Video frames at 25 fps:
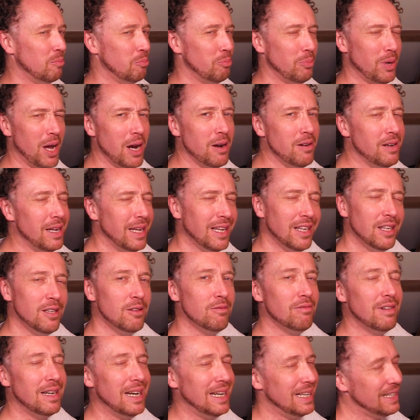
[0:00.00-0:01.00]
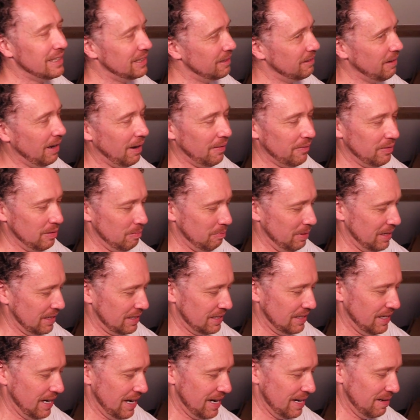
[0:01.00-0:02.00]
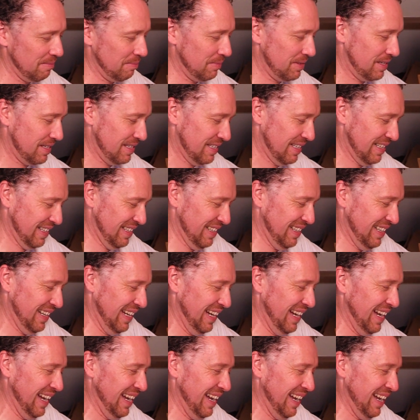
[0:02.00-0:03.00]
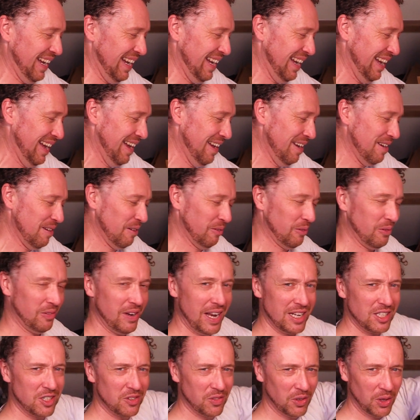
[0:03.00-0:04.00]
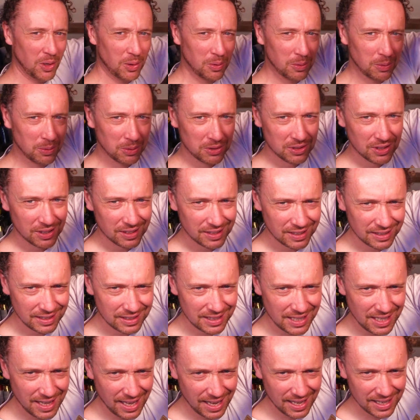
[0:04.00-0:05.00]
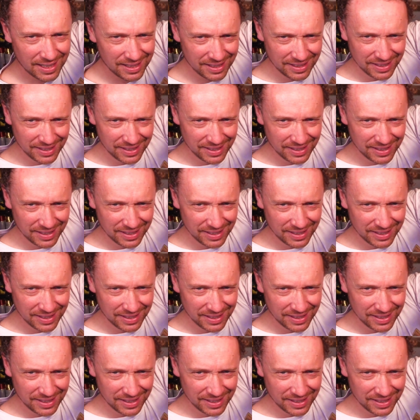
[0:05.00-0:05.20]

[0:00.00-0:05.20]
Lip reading: Boning, you really do have the best names. Fletch fuse. You see that?